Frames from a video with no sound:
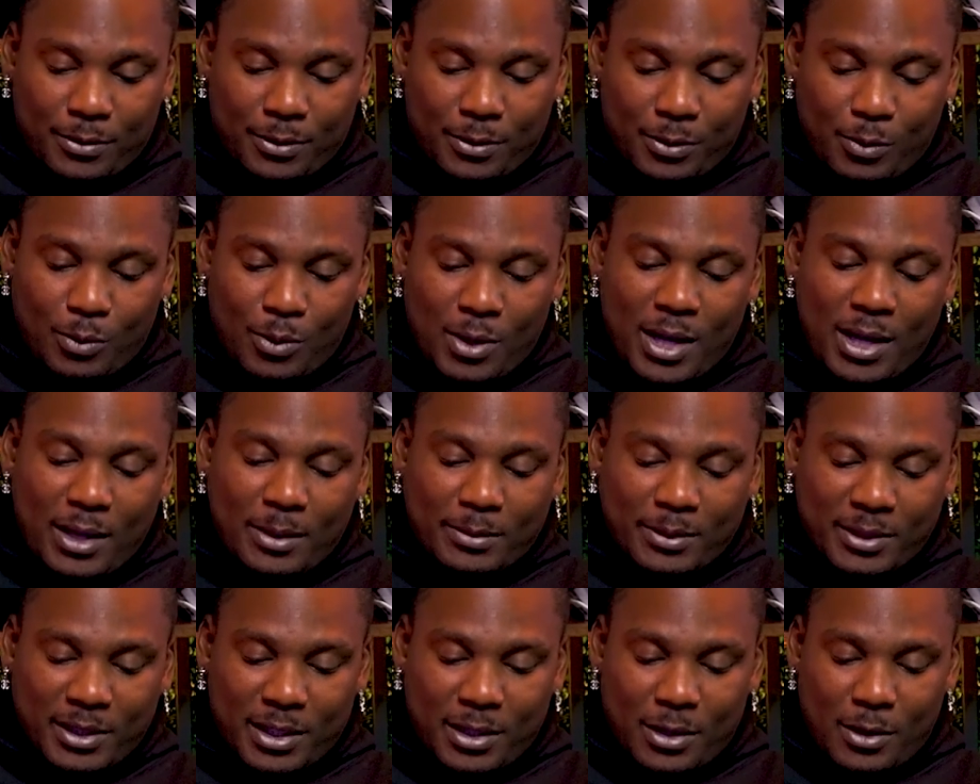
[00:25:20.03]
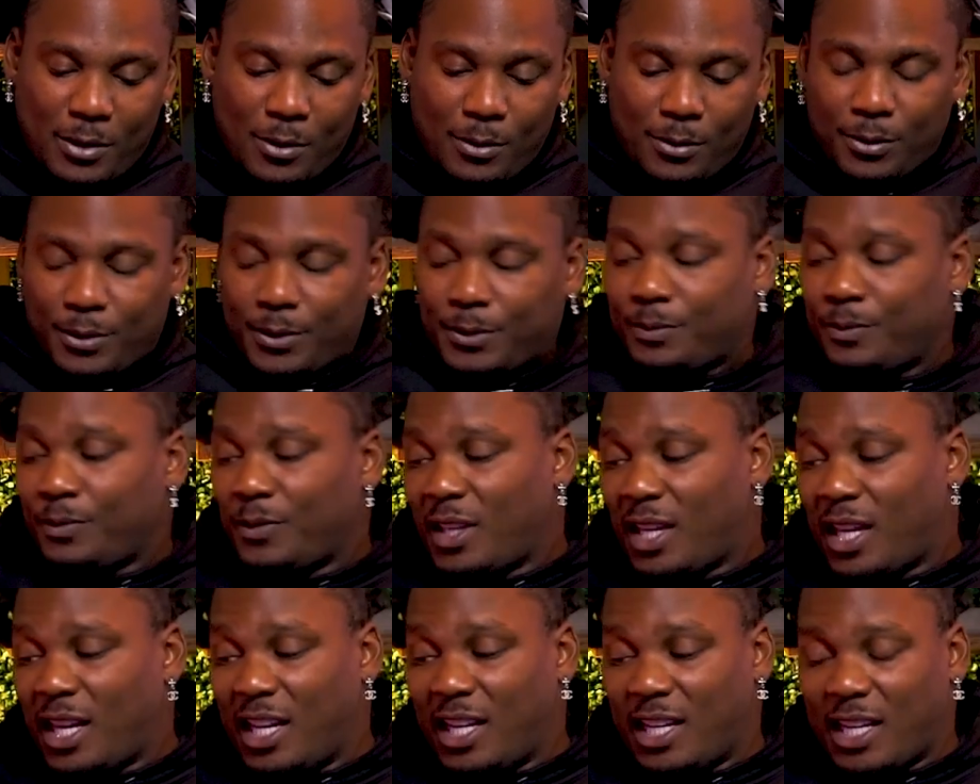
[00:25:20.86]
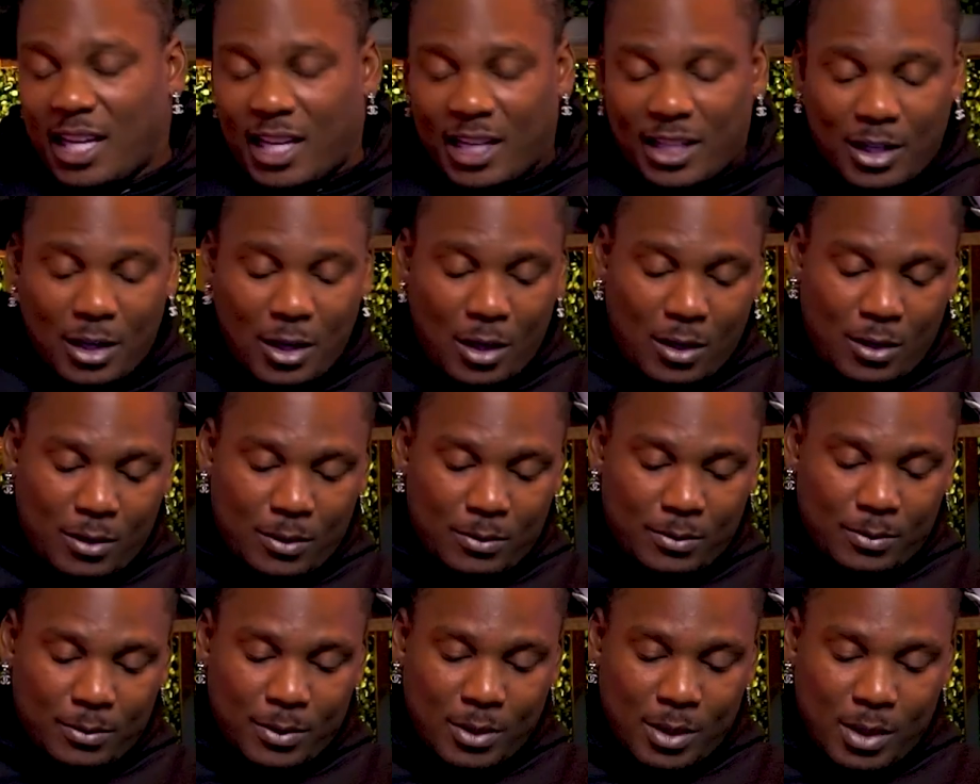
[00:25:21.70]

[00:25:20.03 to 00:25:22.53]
Rams and the over in that dome